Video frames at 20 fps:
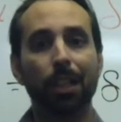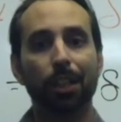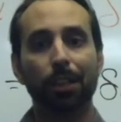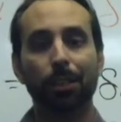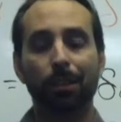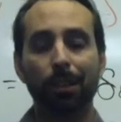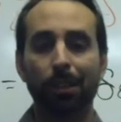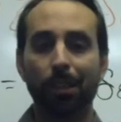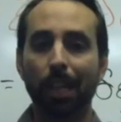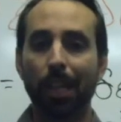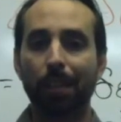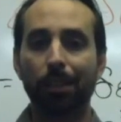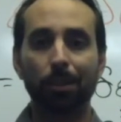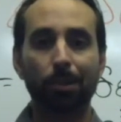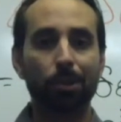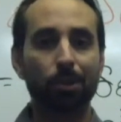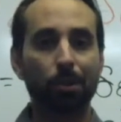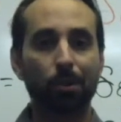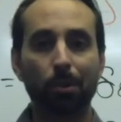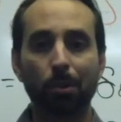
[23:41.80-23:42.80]
You could take
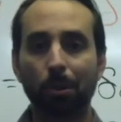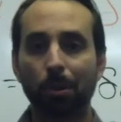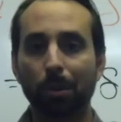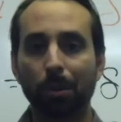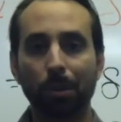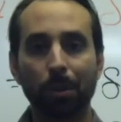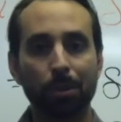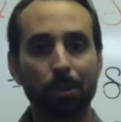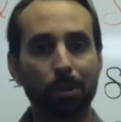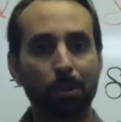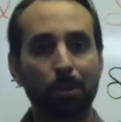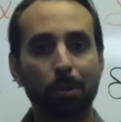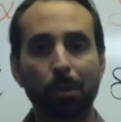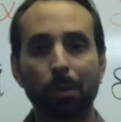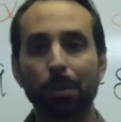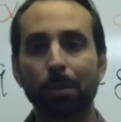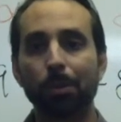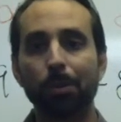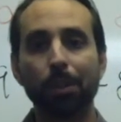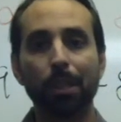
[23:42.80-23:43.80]
those
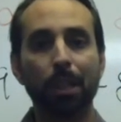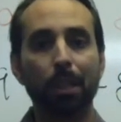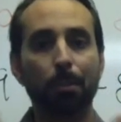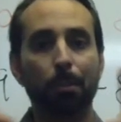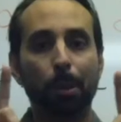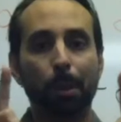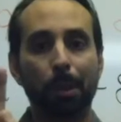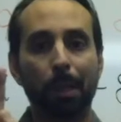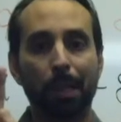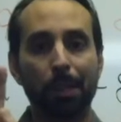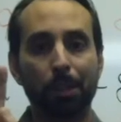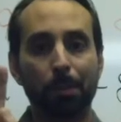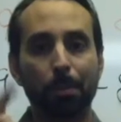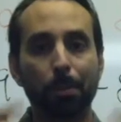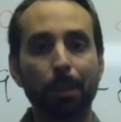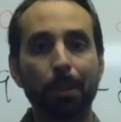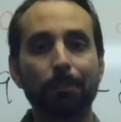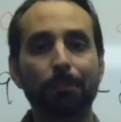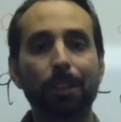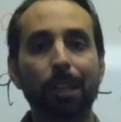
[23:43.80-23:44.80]
ordinals, put it as a
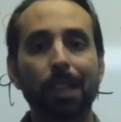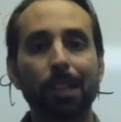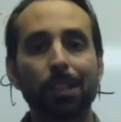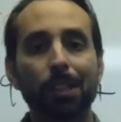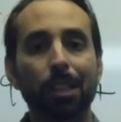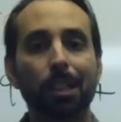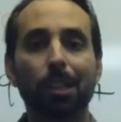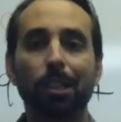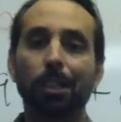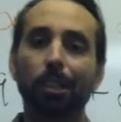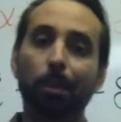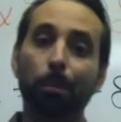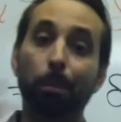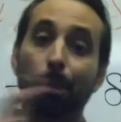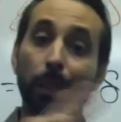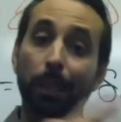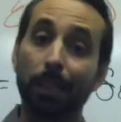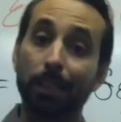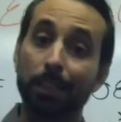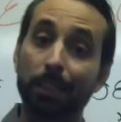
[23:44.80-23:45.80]
prefix. You could put
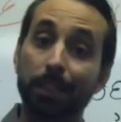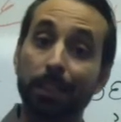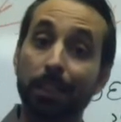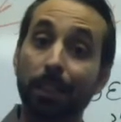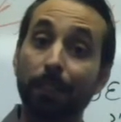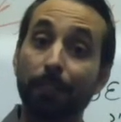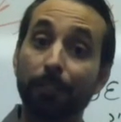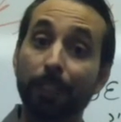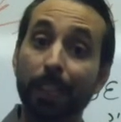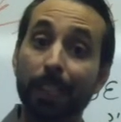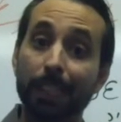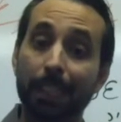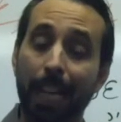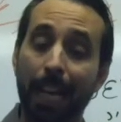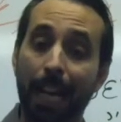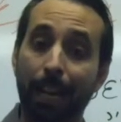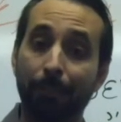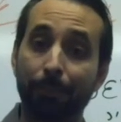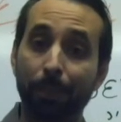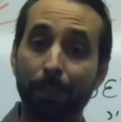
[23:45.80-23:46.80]
it as a suffix
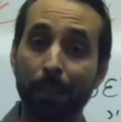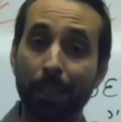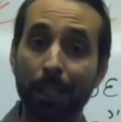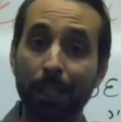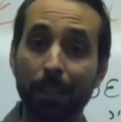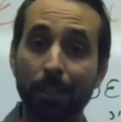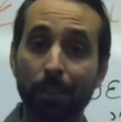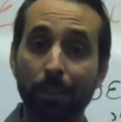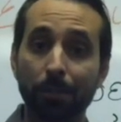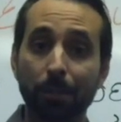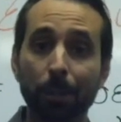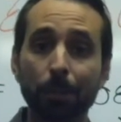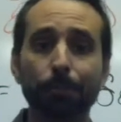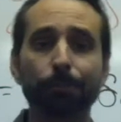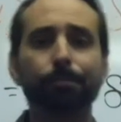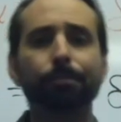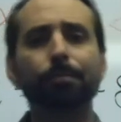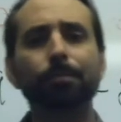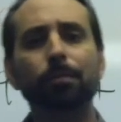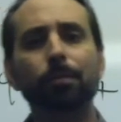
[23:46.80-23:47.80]
after the interval,
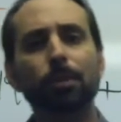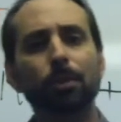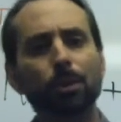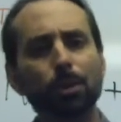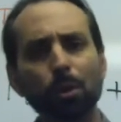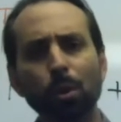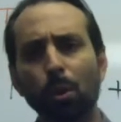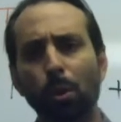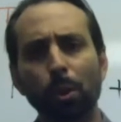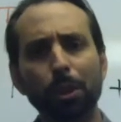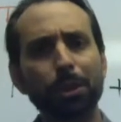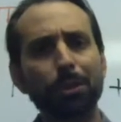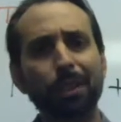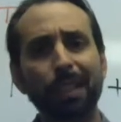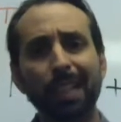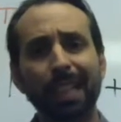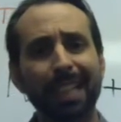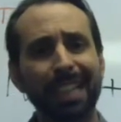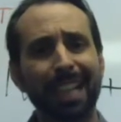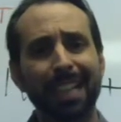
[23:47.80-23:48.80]
or you can
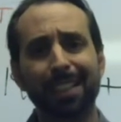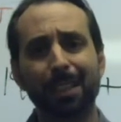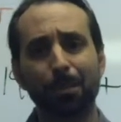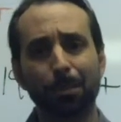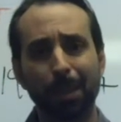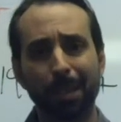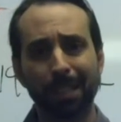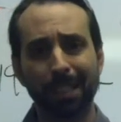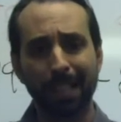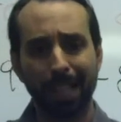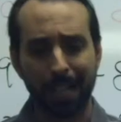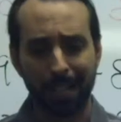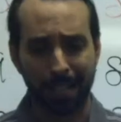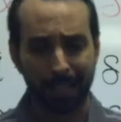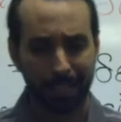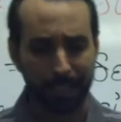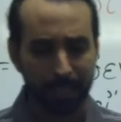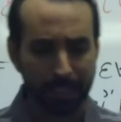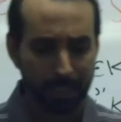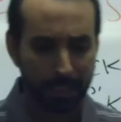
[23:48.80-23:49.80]
connect them with chi.